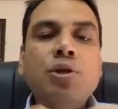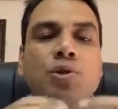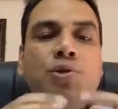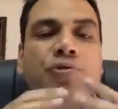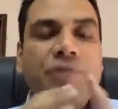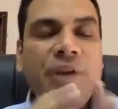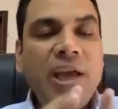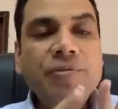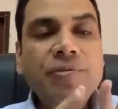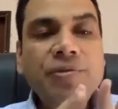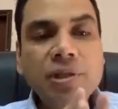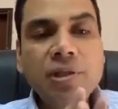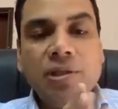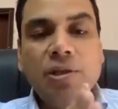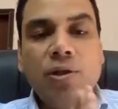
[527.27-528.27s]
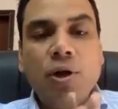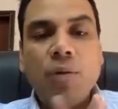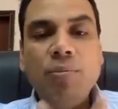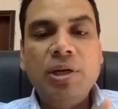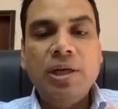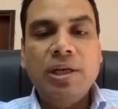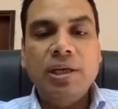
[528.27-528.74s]
to waive certain
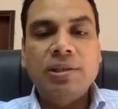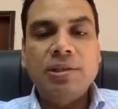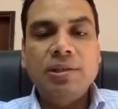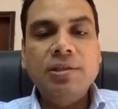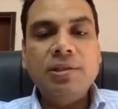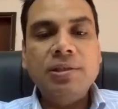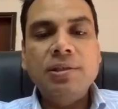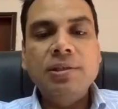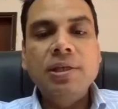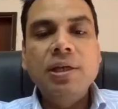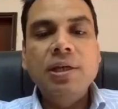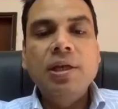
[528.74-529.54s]
obligations.